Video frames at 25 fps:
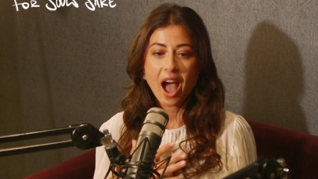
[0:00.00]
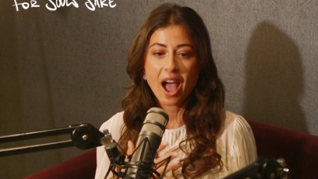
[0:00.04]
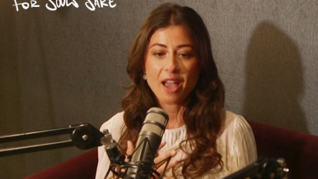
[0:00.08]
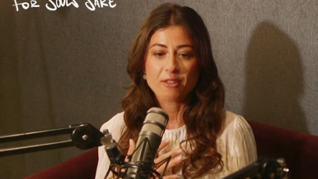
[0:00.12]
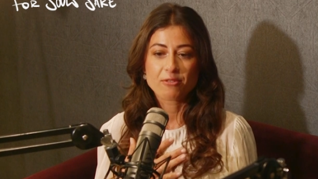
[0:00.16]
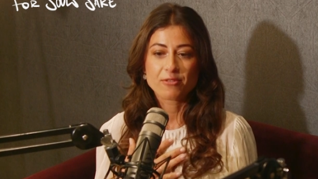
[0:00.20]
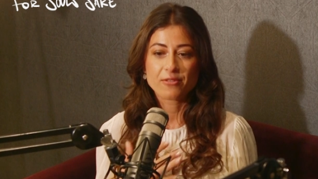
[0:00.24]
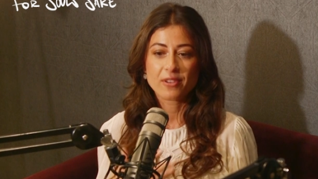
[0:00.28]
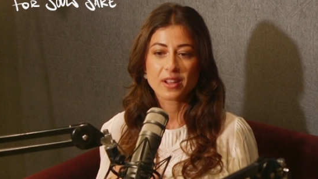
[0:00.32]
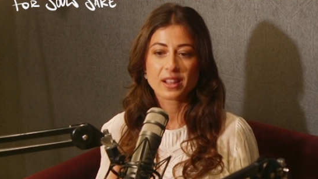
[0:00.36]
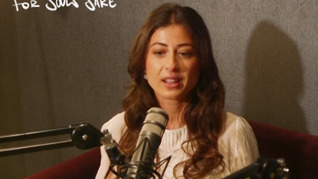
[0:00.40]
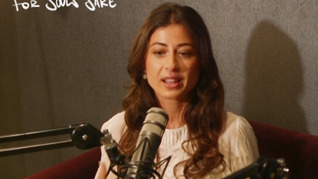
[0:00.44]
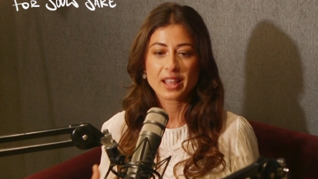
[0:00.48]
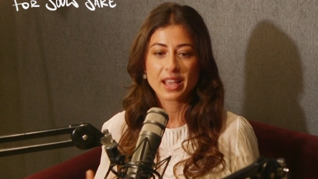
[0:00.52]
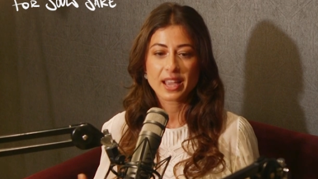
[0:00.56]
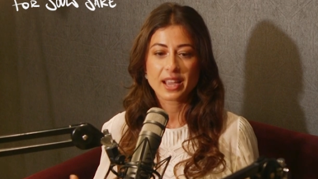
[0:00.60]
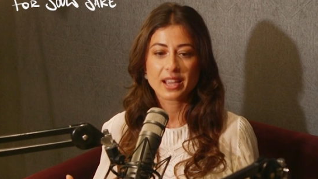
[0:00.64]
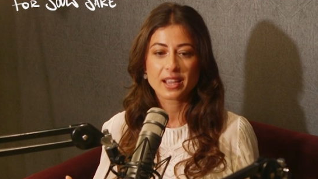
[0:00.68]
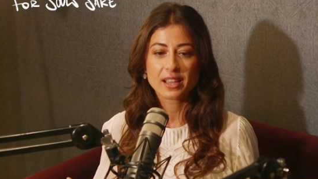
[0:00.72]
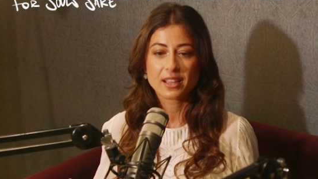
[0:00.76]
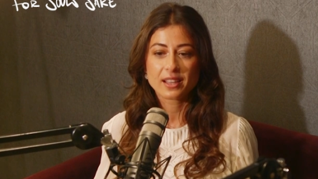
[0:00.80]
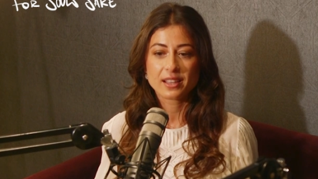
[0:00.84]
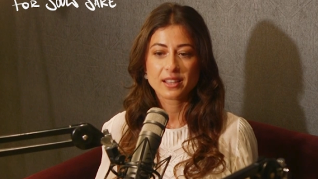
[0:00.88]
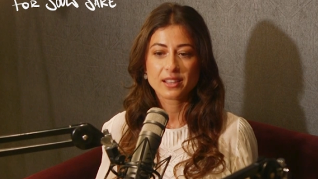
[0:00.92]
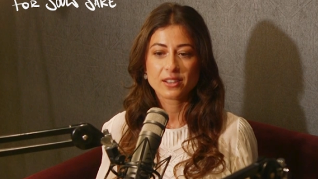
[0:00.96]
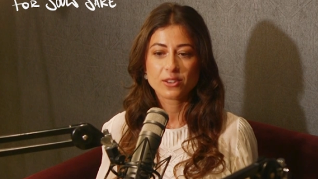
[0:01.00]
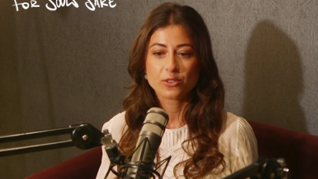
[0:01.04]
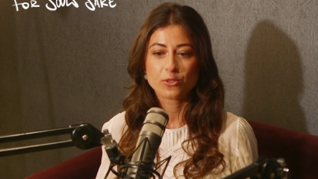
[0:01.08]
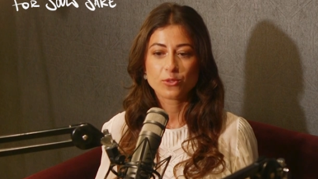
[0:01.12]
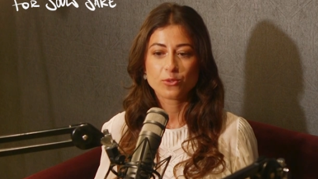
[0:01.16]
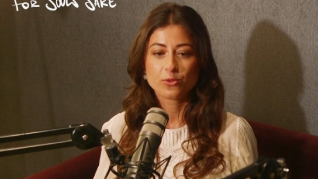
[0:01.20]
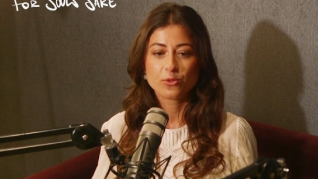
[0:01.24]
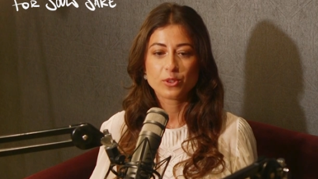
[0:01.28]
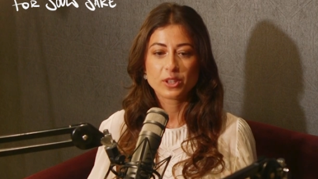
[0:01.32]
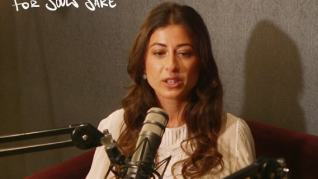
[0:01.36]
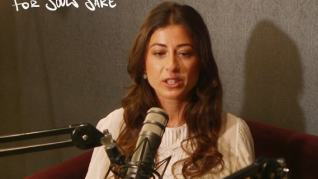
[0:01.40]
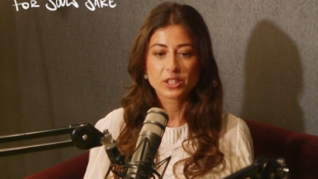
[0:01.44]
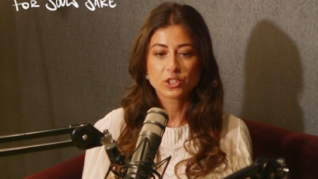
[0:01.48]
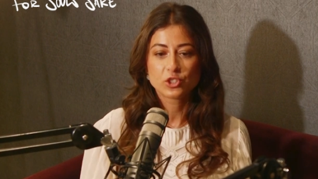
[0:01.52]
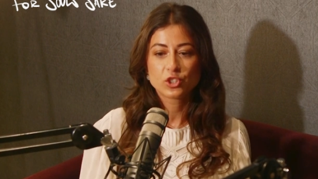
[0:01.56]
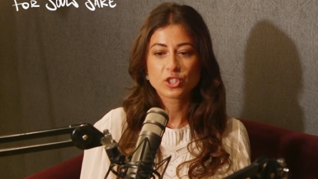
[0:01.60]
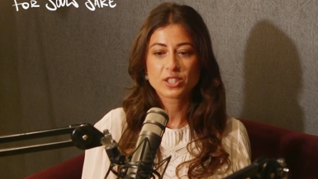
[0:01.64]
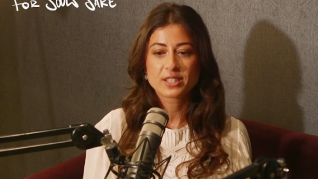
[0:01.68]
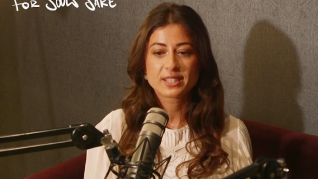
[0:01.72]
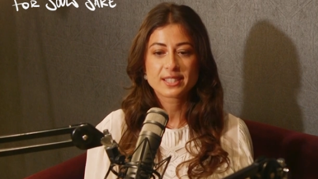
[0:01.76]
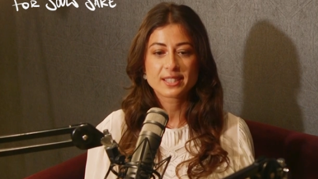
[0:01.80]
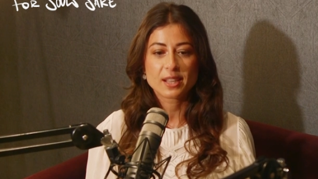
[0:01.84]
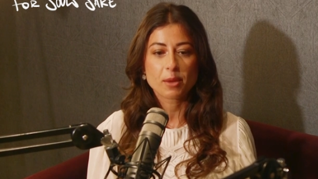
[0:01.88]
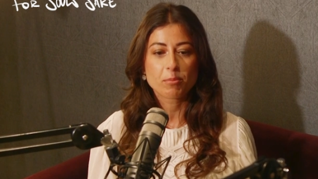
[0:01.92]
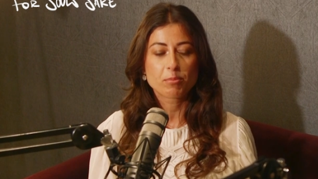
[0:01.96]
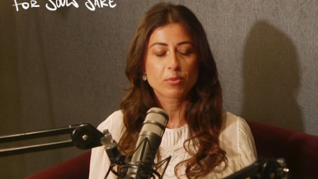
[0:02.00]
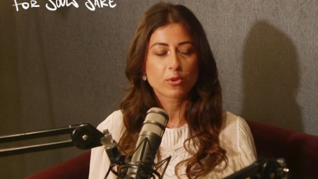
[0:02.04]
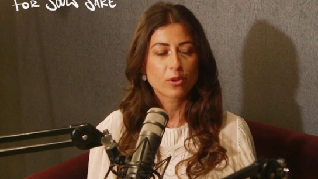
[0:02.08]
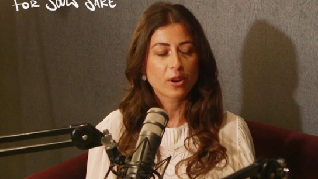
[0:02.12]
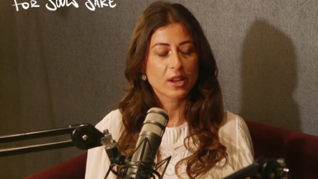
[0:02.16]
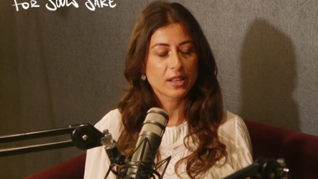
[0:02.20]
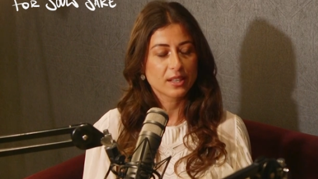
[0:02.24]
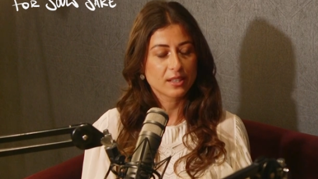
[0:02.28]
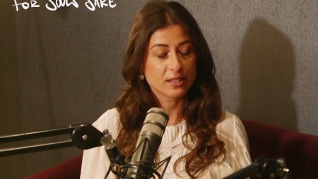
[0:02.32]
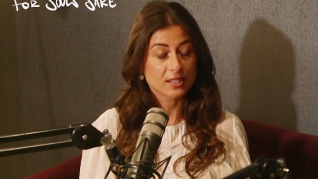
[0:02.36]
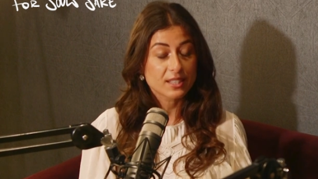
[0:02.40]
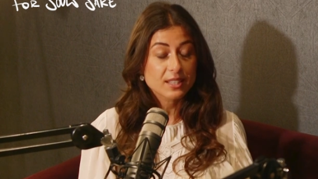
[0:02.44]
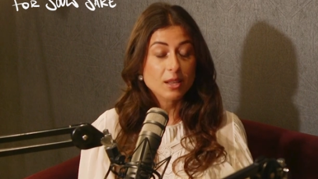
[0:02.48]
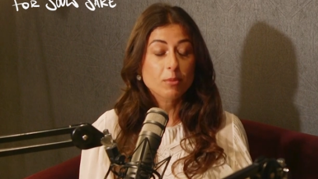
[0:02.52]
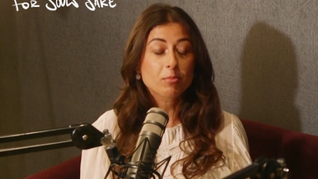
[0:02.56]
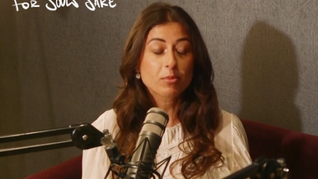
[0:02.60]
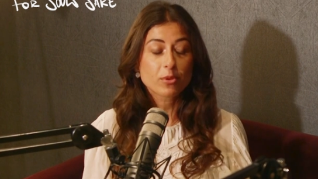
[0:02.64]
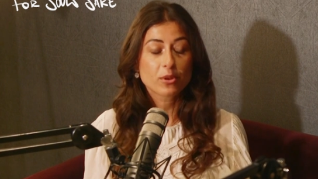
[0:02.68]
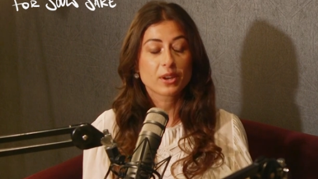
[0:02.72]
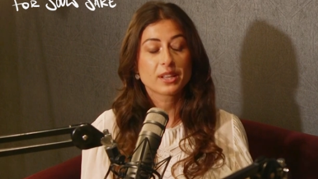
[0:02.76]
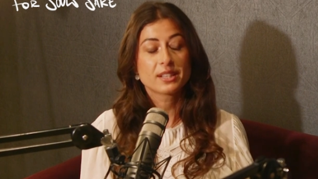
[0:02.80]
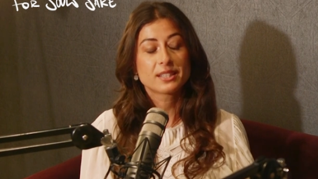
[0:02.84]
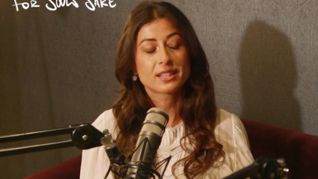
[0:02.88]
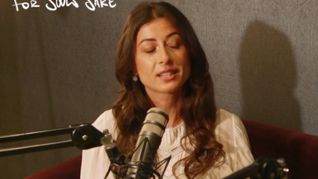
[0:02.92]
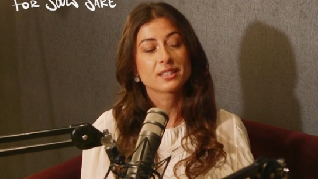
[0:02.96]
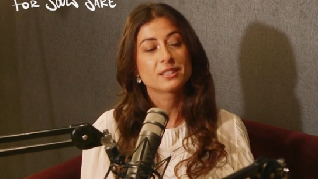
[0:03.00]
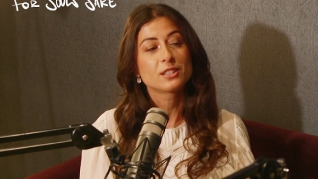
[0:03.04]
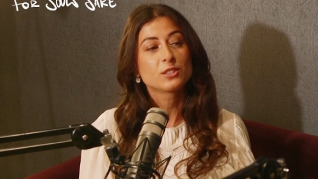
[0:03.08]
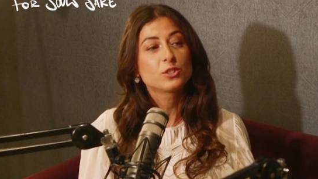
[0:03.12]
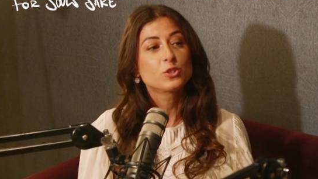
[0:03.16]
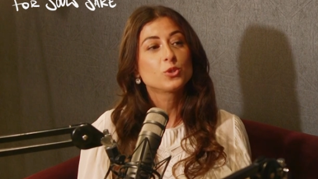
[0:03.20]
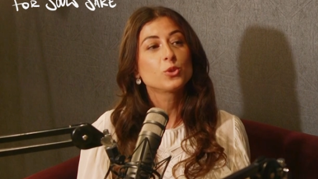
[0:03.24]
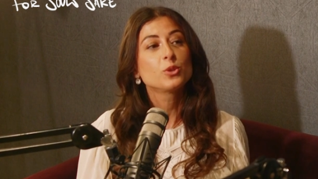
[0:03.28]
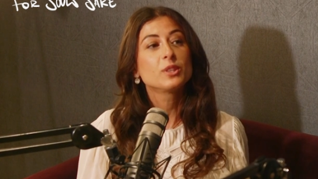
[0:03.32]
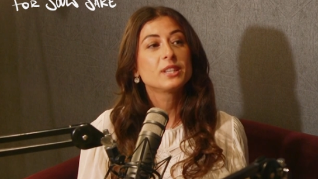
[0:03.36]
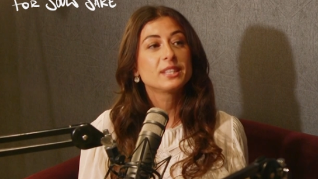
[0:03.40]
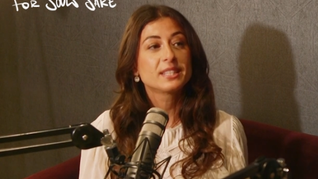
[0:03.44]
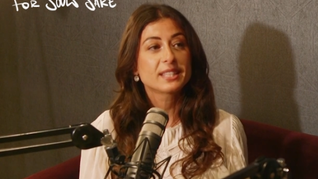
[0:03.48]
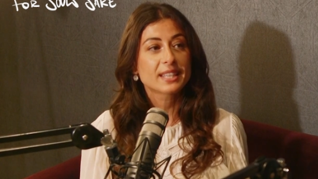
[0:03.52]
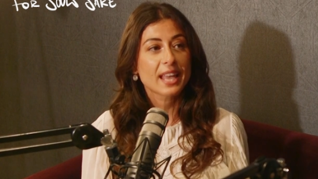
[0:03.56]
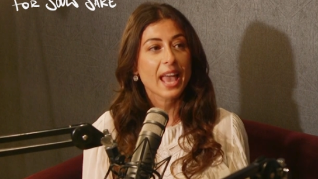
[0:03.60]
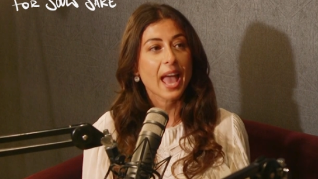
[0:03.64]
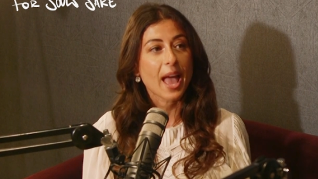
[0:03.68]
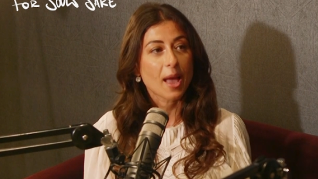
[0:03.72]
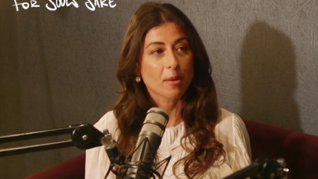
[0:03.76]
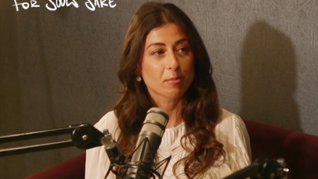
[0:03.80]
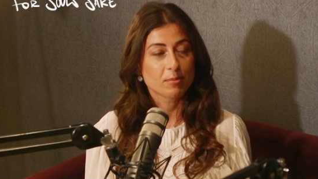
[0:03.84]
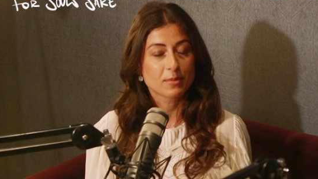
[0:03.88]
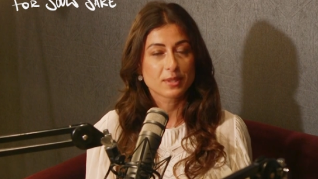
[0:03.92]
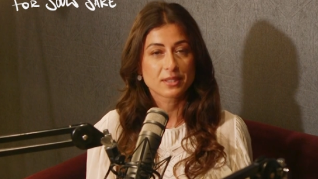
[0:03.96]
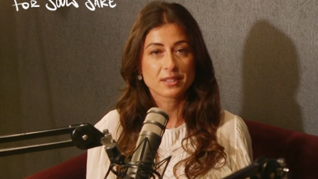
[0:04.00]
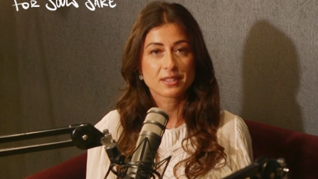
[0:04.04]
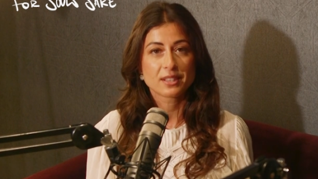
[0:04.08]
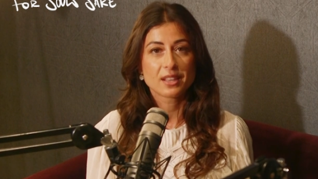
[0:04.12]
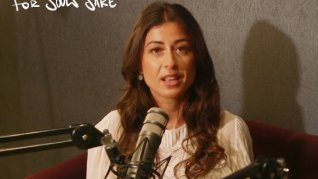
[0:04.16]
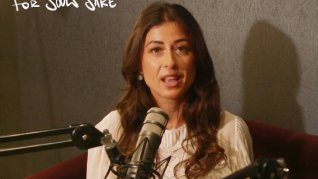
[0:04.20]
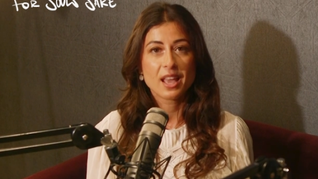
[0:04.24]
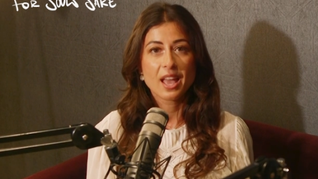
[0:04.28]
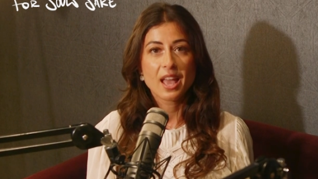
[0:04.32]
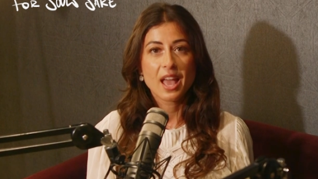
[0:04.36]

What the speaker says: I felt like religion separates us into these camps.